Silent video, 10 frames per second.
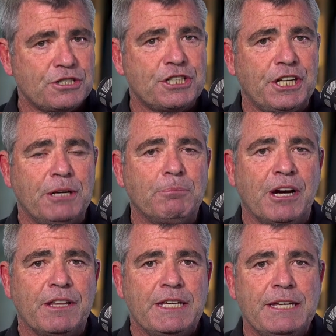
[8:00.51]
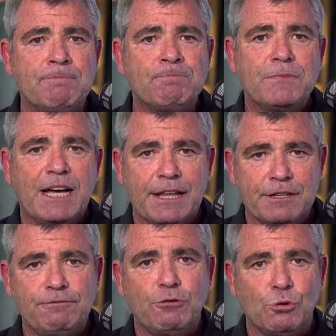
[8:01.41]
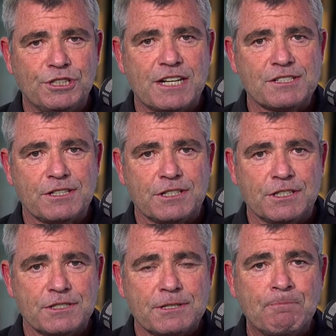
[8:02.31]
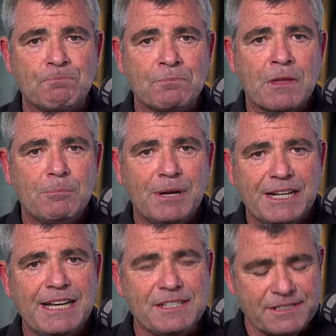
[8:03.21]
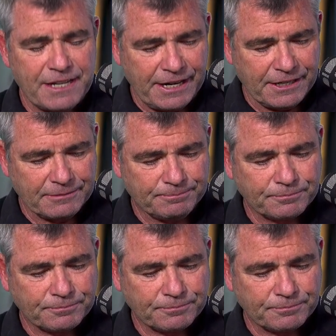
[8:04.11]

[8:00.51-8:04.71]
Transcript: shared by the other four justices. But he said,